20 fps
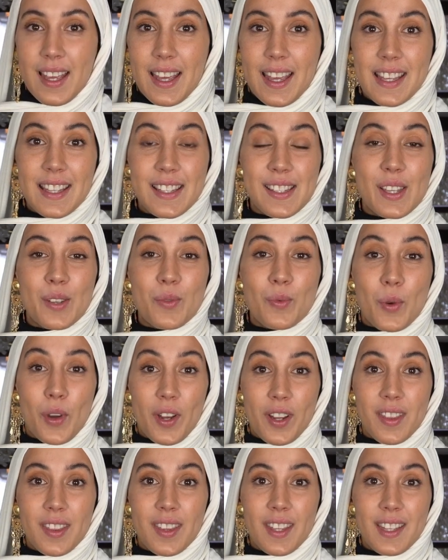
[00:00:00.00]
Is it
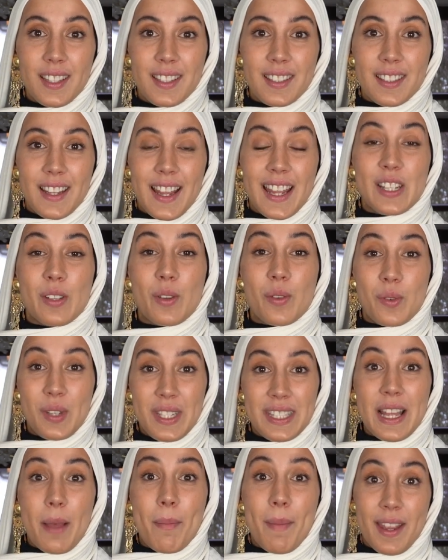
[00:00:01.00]
worth it in 3
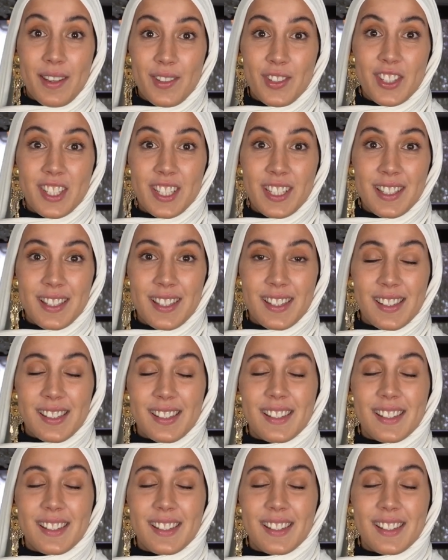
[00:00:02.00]
dimensions?